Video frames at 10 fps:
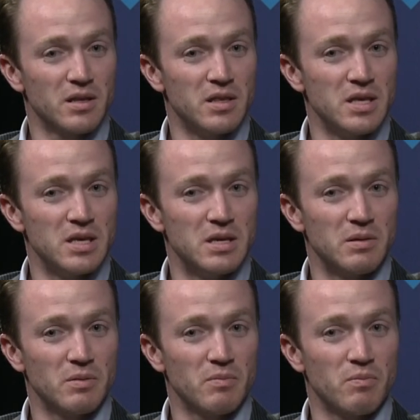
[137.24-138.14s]

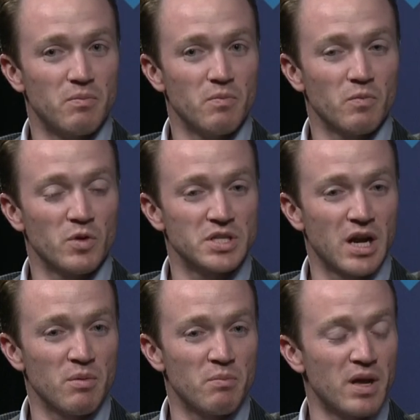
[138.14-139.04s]
the
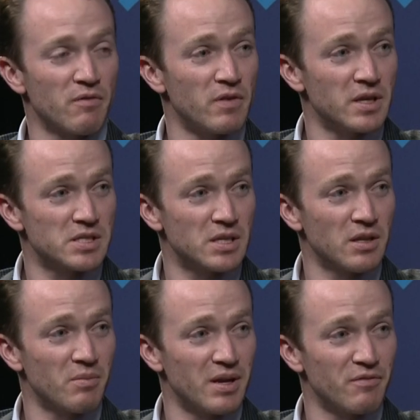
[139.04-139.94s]
retirement benefits and
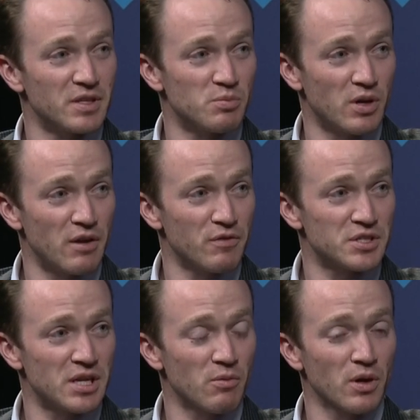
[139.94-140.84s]
other benefits play for
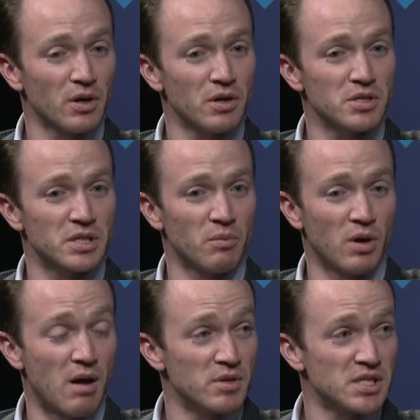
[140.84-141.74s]
state workers and the
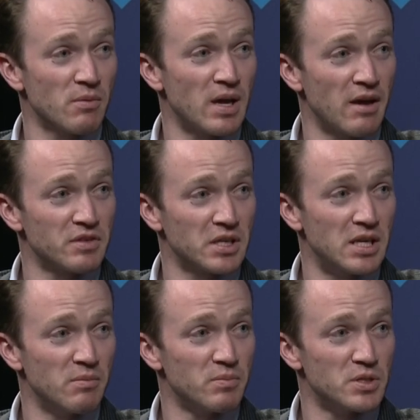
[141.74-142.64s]
promise that we have to
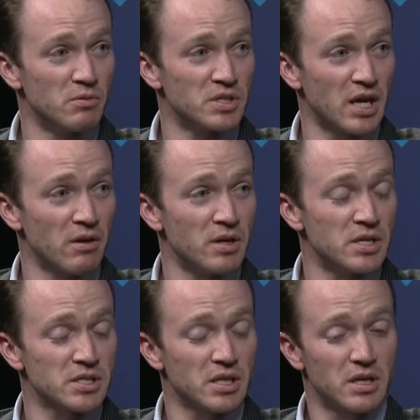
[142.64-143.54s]
keep to
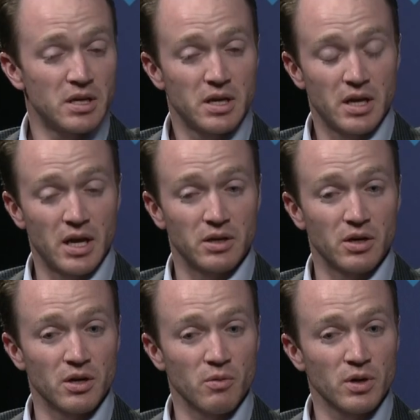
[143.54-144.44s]
retirees and
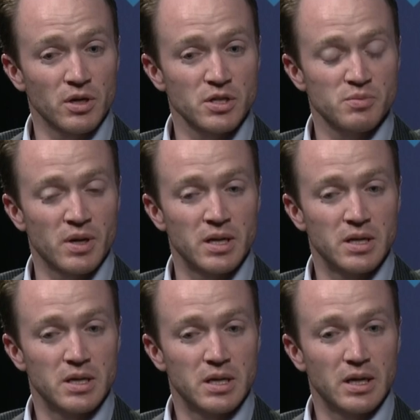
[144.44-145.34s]
current workers, but
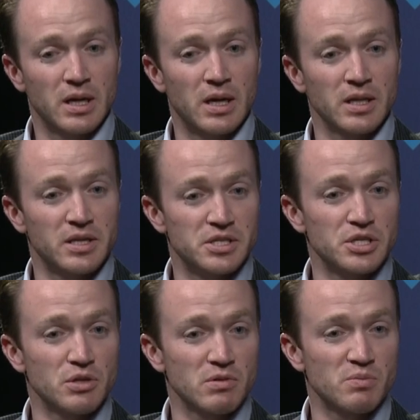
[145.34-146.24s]
uh, the
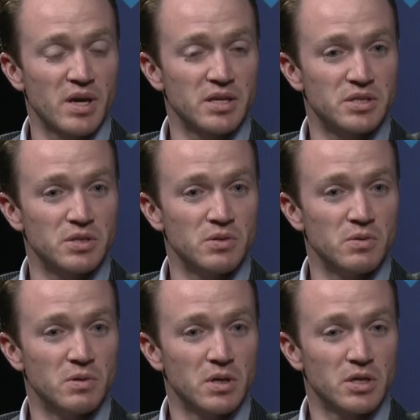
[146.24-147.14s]
decision was made
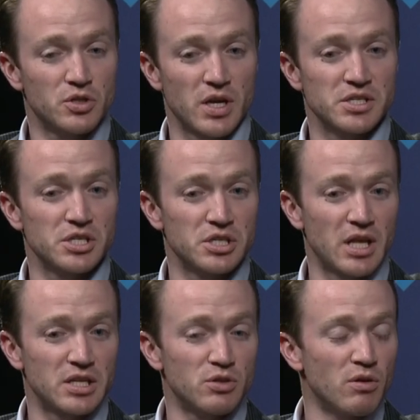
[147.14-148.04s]
to transition
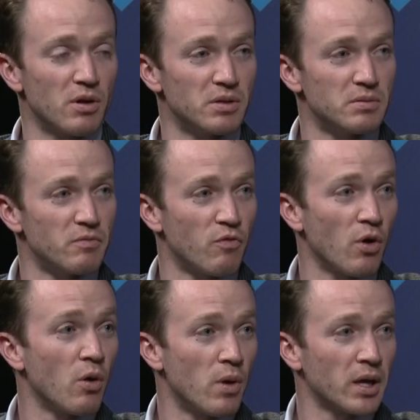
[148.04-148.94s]
that to a
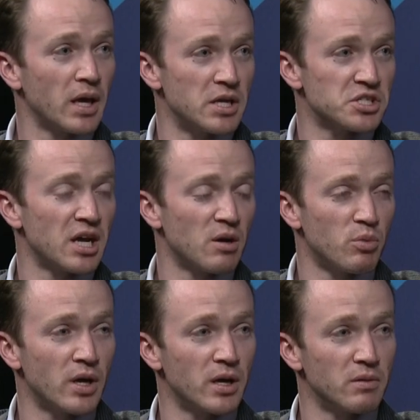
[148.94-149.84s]
four oh one K style
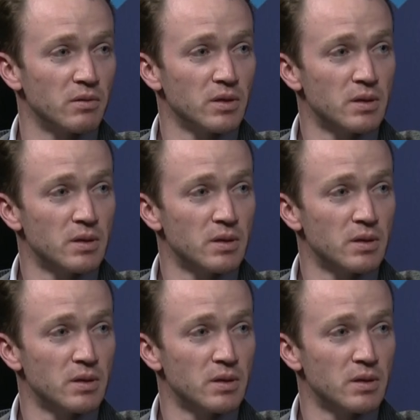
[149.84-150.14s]
plan.